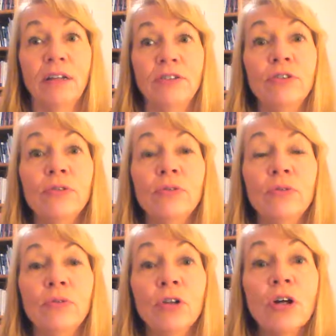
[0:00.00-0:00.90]

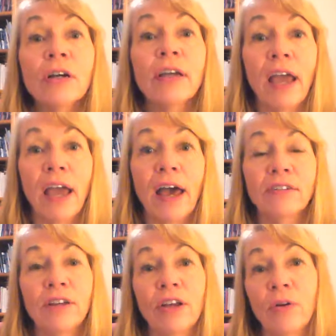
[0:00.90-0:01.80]
to look
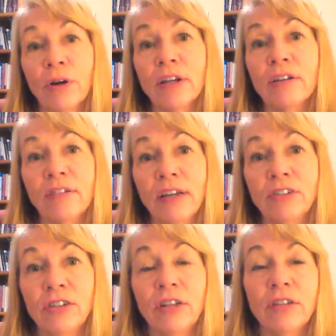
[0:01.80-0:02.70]
at an
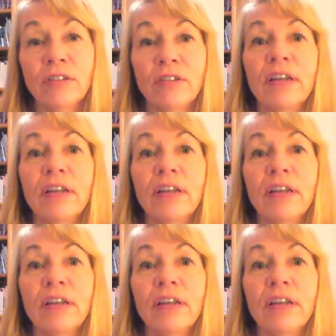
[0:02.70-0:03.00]
organization's